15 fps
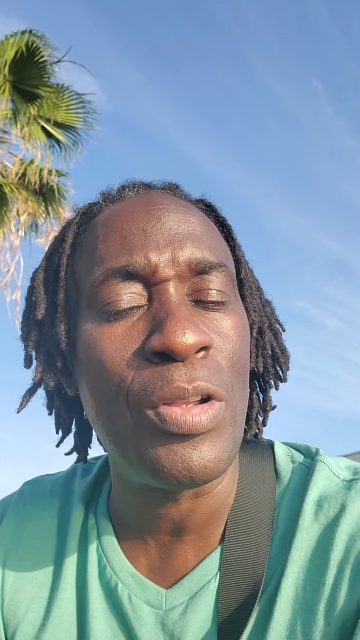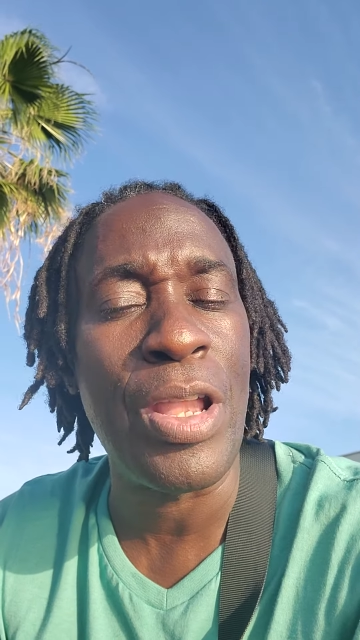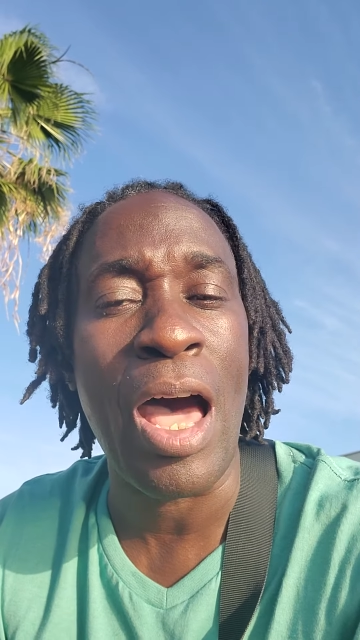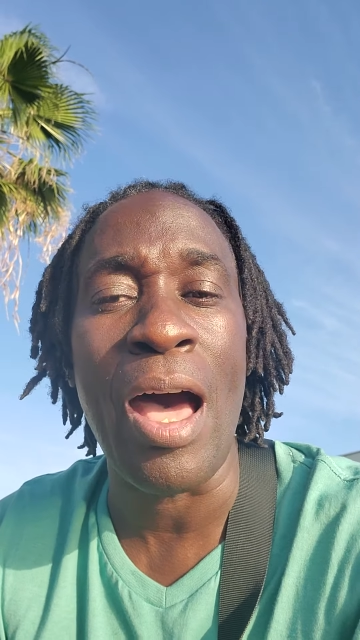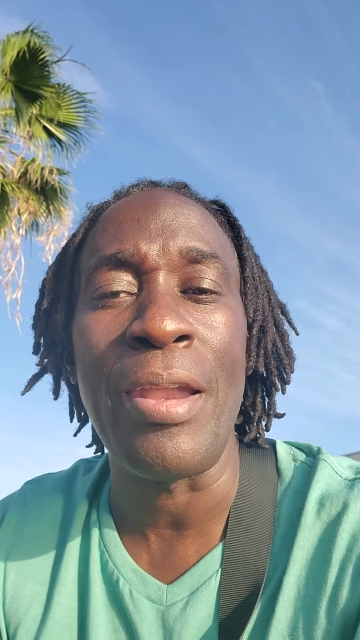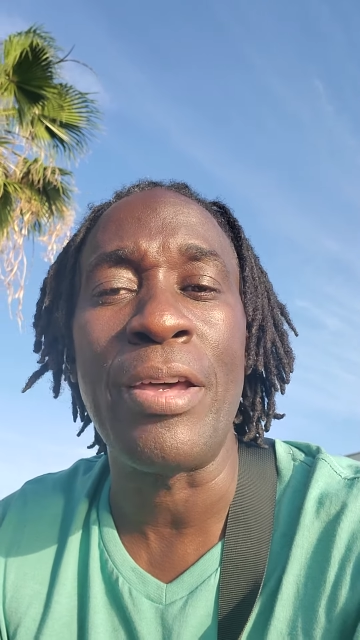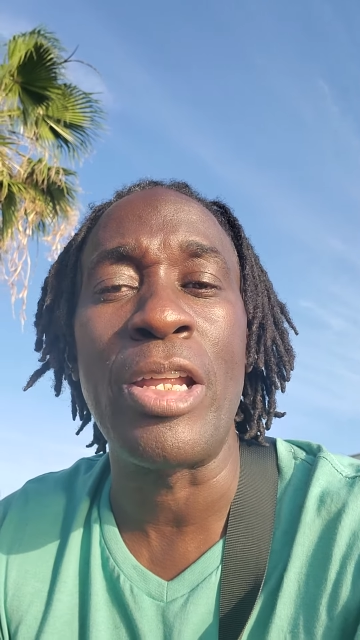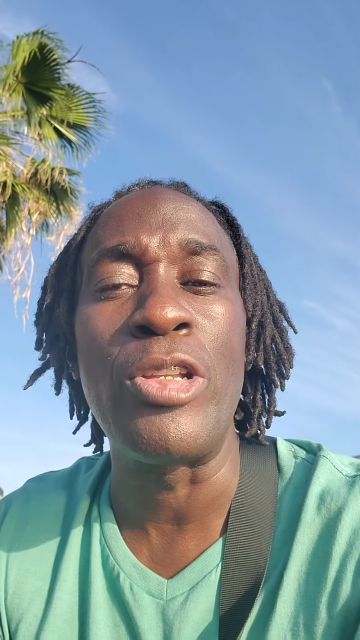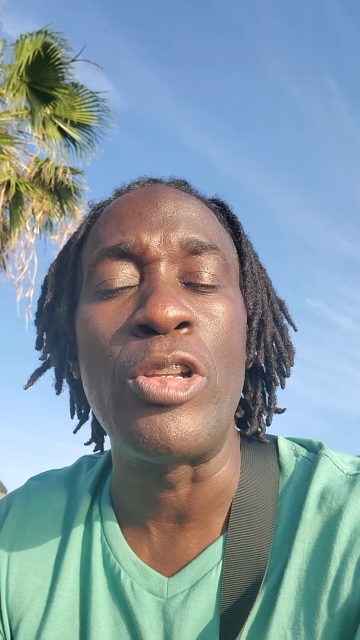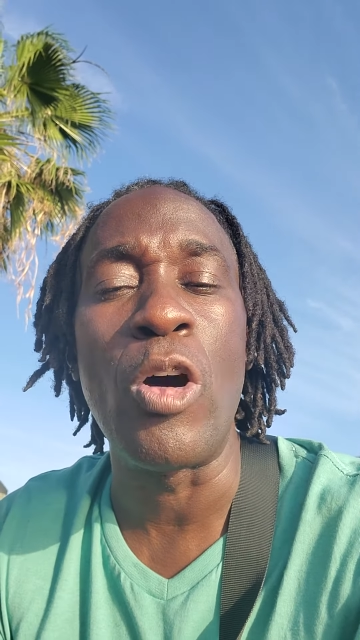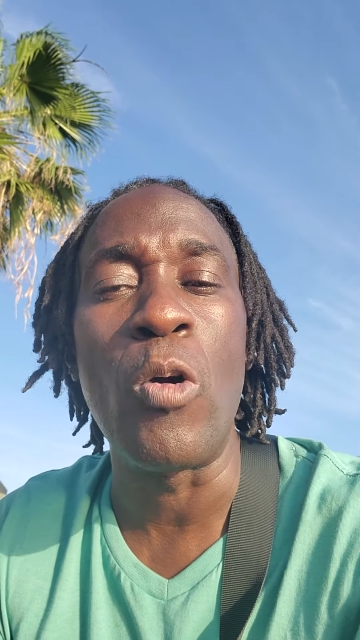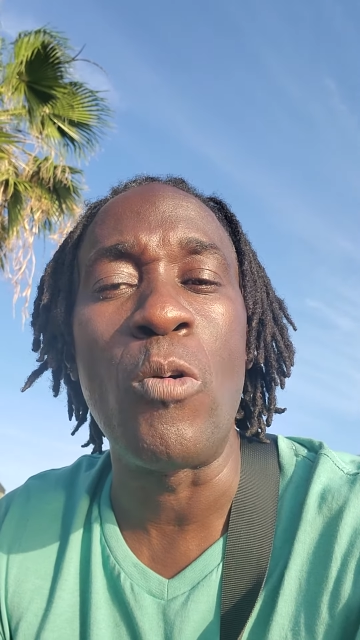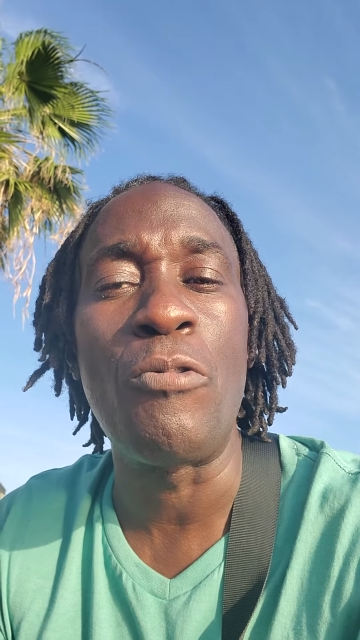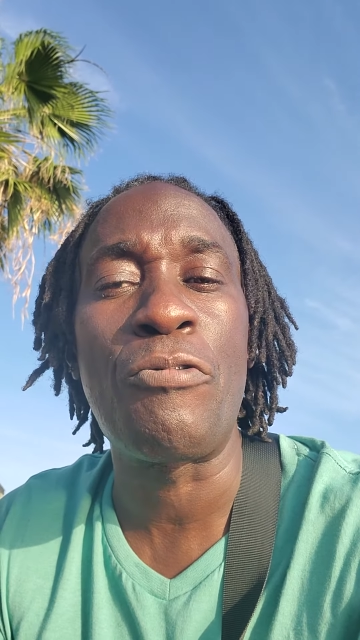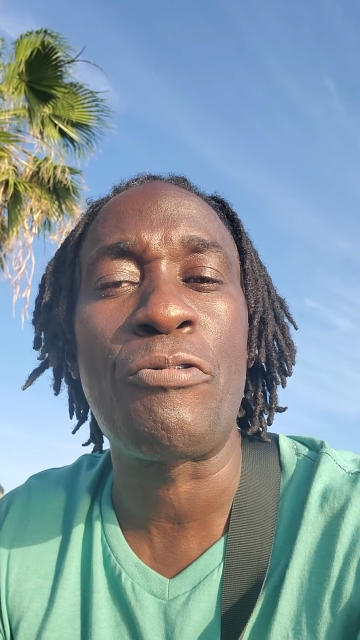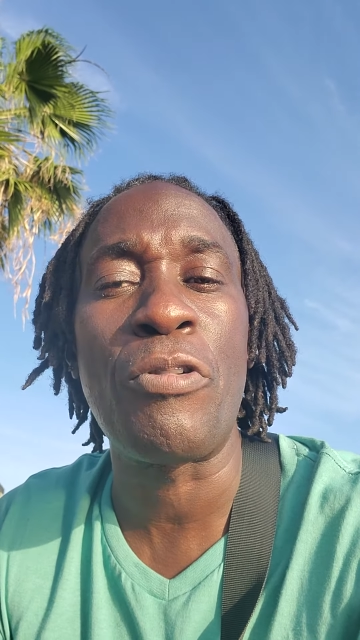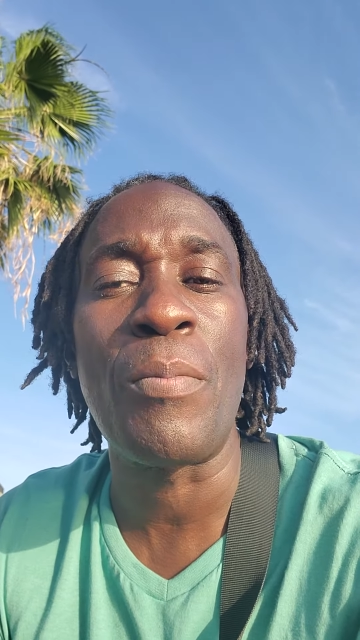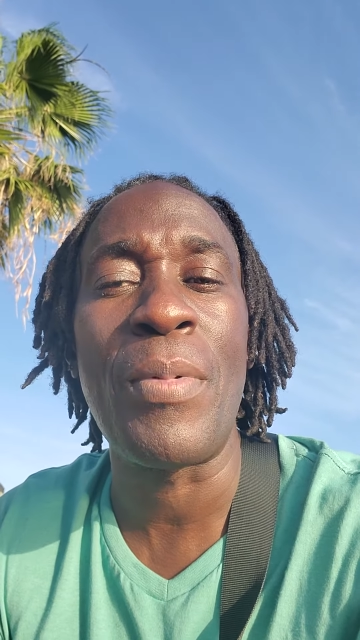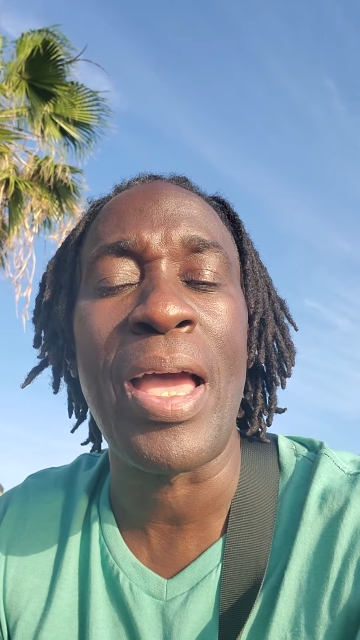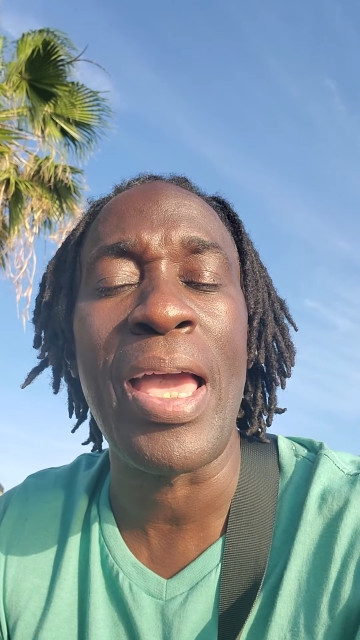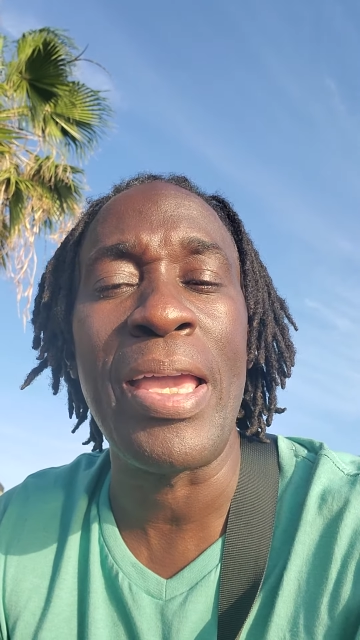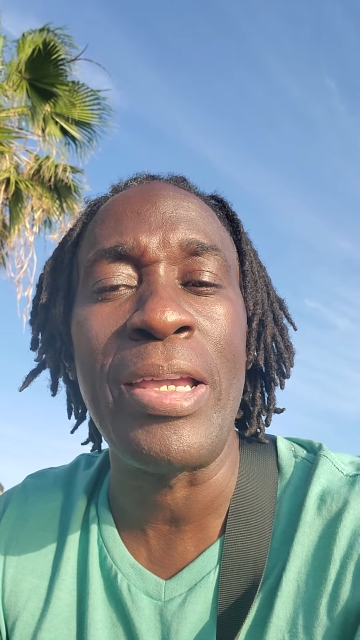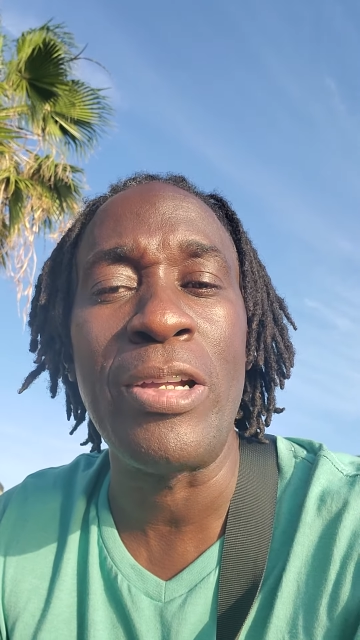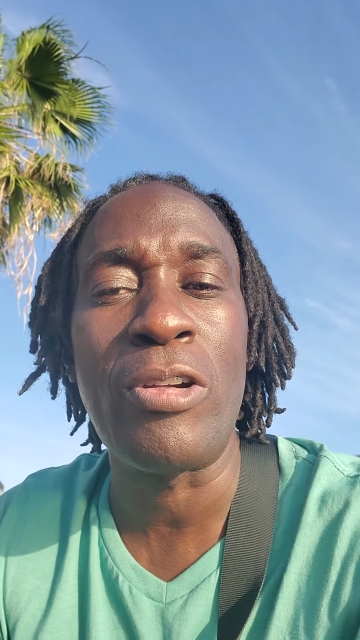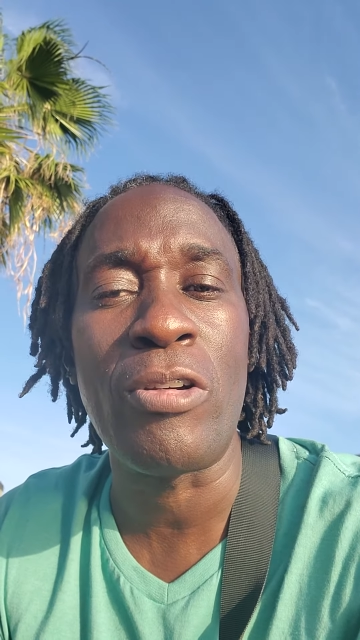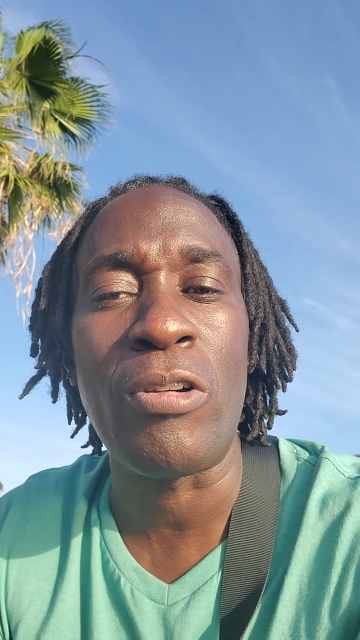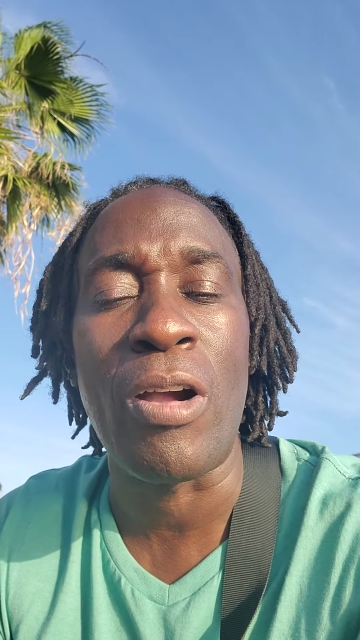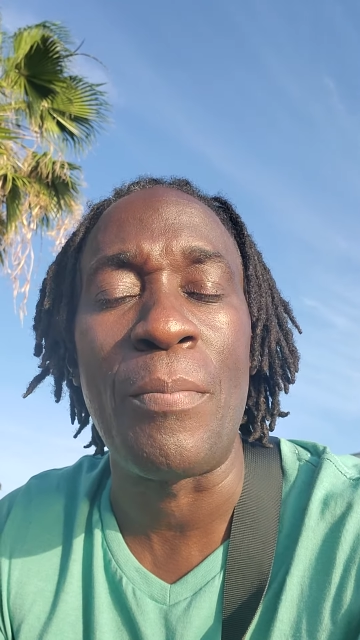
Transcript: not a no from anger